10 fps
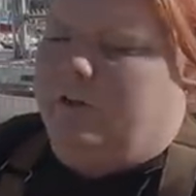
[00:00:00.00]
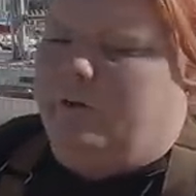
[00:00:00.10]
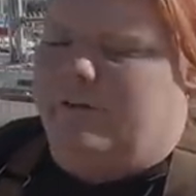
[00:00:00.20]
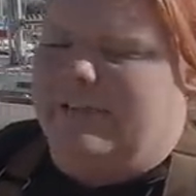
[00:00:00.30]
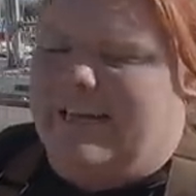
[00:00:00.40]

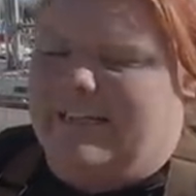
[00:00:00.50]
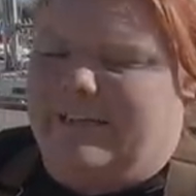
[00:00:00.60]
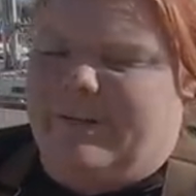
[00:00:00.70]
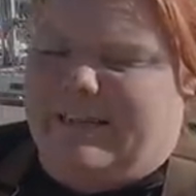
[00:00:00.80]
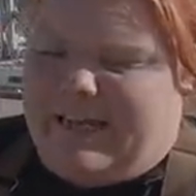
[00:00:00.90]
well sanded
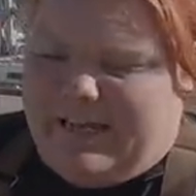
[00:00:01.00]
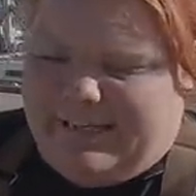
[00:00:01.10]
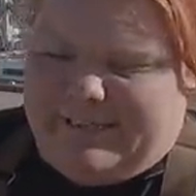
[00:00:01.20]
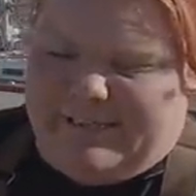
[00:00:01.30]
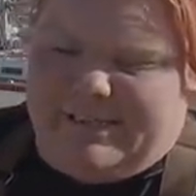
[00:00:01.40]
it with
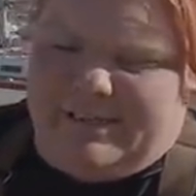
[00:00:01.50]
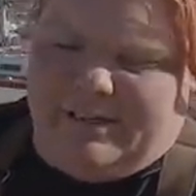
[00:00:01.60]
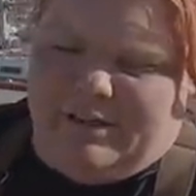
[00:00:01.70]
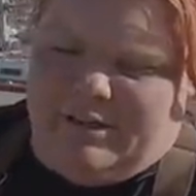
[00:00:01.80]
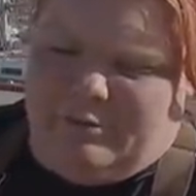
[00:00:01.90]
this
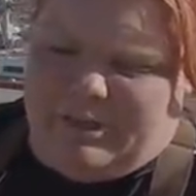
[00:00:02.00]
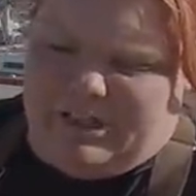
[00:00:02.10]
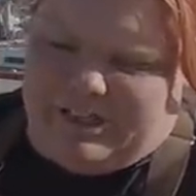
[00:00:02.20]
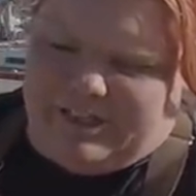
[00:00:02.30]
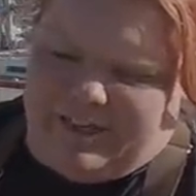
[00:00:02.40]

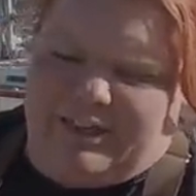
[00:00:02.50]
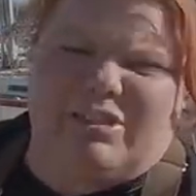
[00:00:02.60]
which is like